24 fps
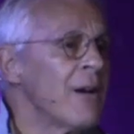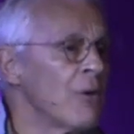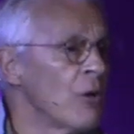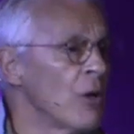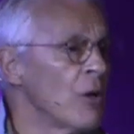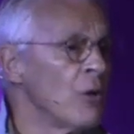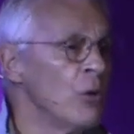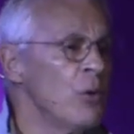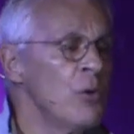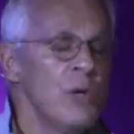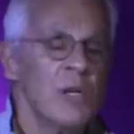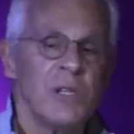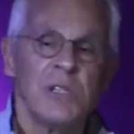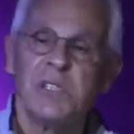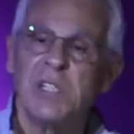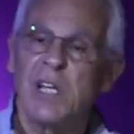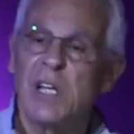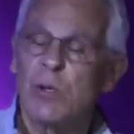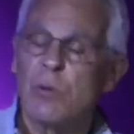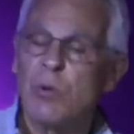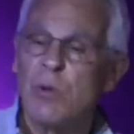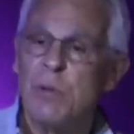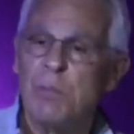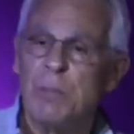or
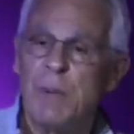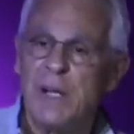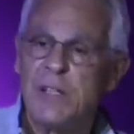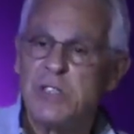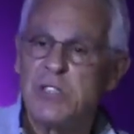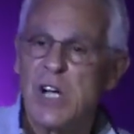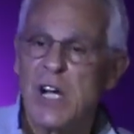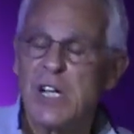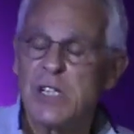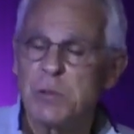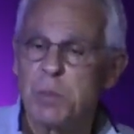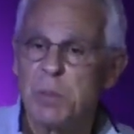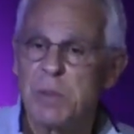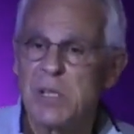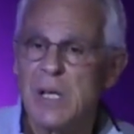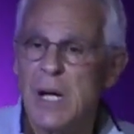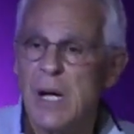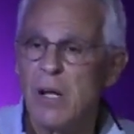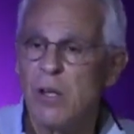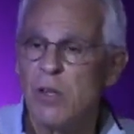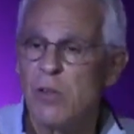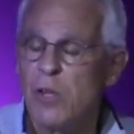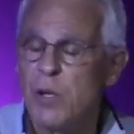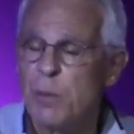Lunatic, written by Josh
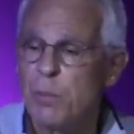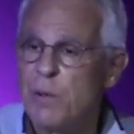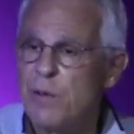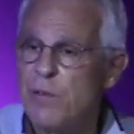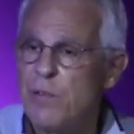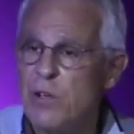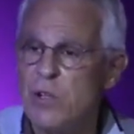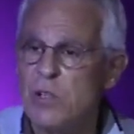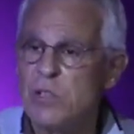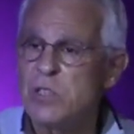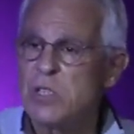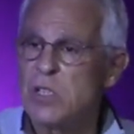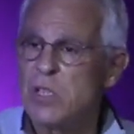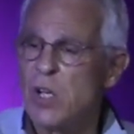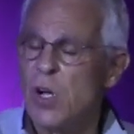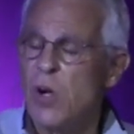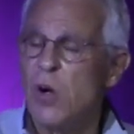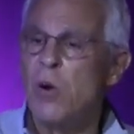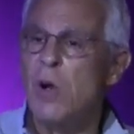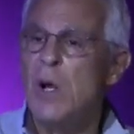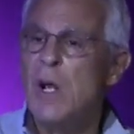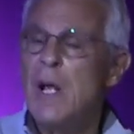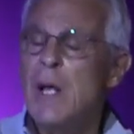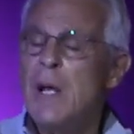McDowell a number of years ago,